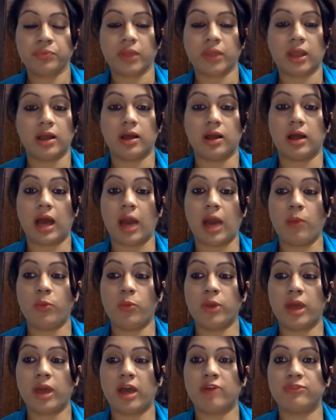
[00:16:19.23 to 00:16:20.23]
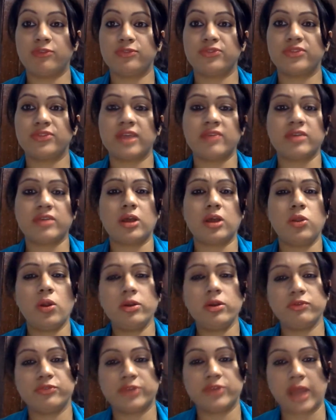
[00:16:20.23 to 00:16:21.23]
I would have saved a
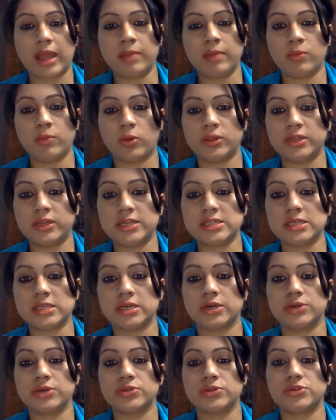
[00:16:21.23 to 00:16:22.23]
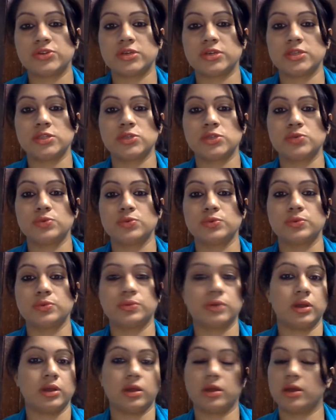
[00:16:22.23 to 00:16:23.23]
lot of time all these years just to
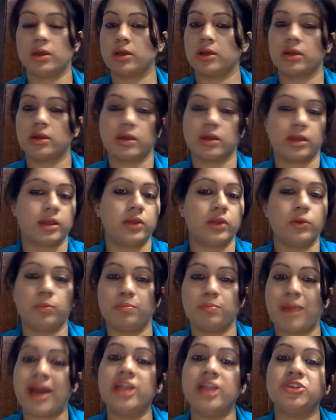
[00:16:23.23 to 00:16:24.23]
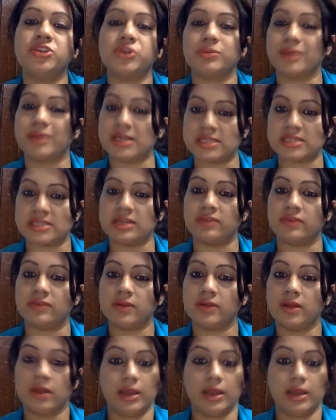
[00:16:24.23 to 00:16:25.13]
managing myself.